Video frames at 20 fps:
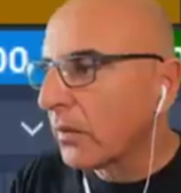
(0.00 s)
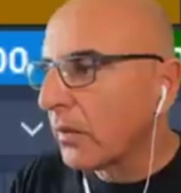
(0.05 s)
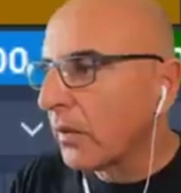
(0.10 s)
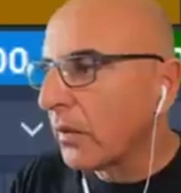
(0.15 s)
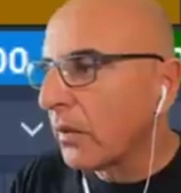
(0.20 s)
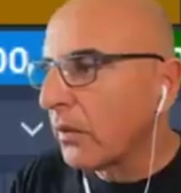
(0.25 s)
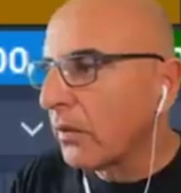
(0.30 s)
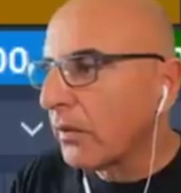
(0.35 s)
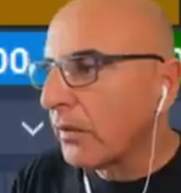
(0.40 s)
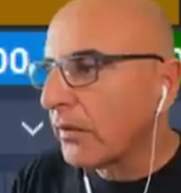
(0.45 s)

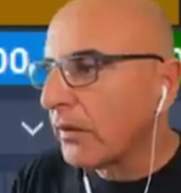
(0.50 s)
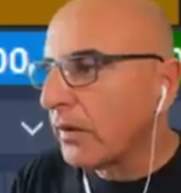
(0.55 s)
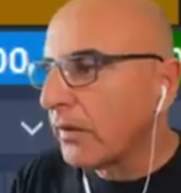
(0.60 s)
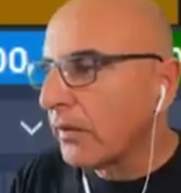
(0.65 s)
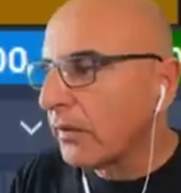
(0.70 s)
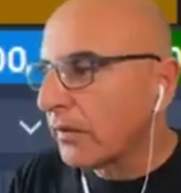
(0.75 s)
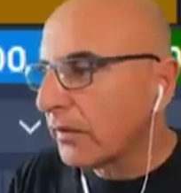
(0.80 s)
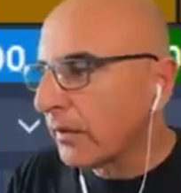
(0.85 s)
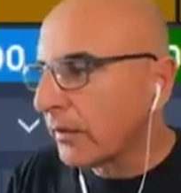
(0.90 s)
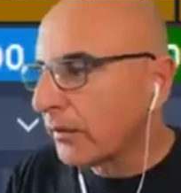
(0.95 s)
Always give
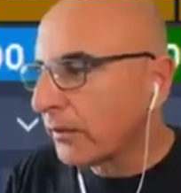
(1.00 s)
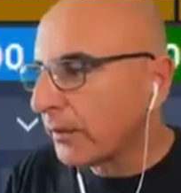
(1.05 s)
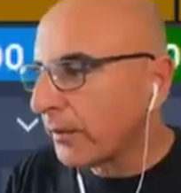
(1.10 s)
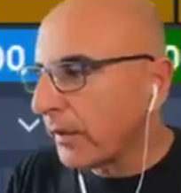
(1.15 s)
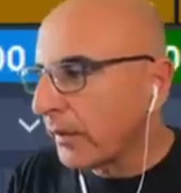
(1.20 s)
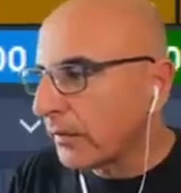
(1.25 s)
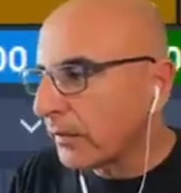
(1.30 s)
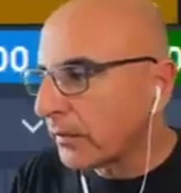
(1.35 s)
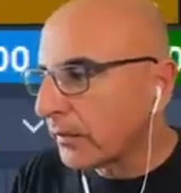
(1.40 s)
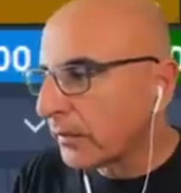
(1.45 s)
it some
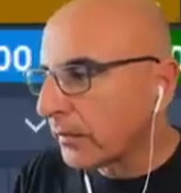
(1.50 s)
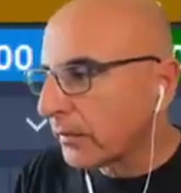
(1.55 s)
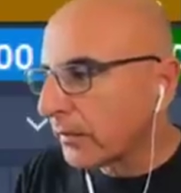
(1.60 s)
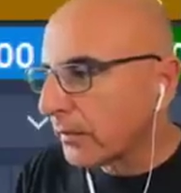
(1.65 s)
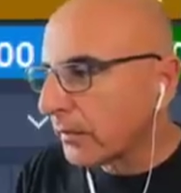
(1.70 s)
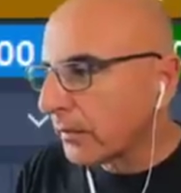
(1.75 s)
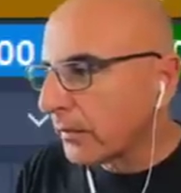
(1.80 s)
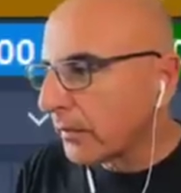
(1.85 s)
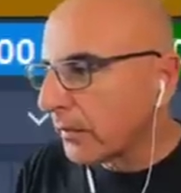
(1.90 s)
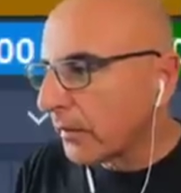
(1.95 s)
space.
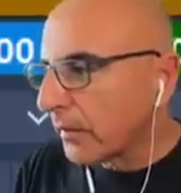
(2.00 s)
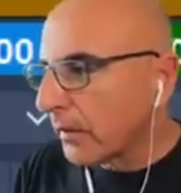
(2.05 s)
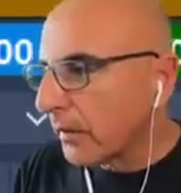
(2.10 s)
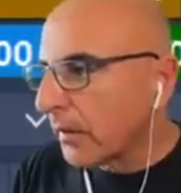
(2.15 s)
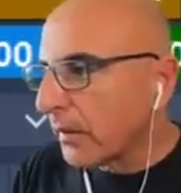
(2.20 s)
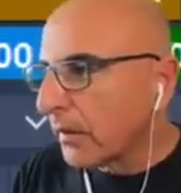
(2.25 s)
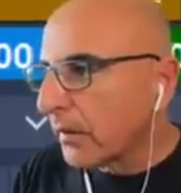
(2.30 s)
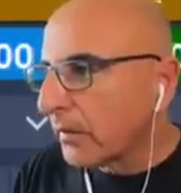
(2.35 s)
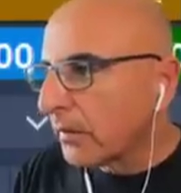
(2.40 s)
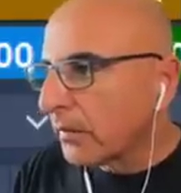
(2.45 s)

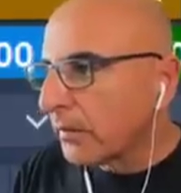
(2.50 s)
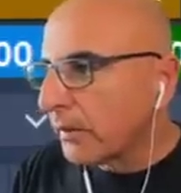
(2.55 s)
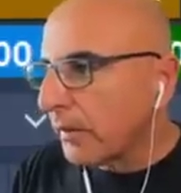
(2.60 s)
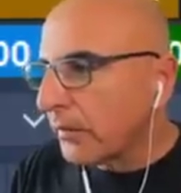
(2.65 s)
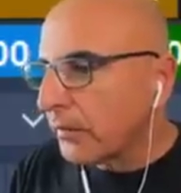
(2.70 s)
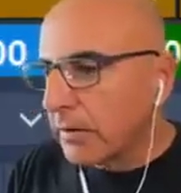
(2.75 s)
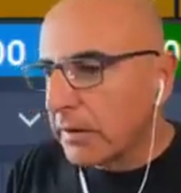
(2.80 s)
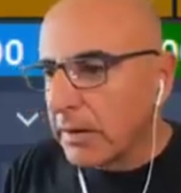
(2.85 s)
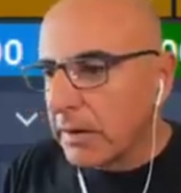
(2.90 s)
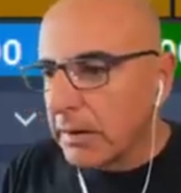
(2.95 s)

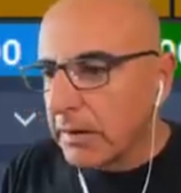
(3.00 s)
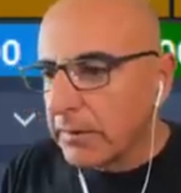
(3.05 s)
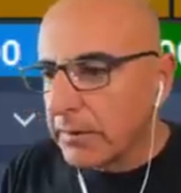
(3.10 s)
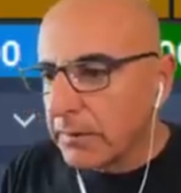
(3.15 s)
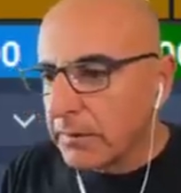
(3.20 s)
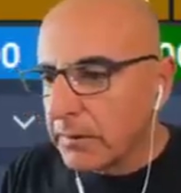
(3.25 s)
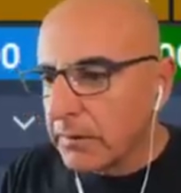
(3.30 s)
Especially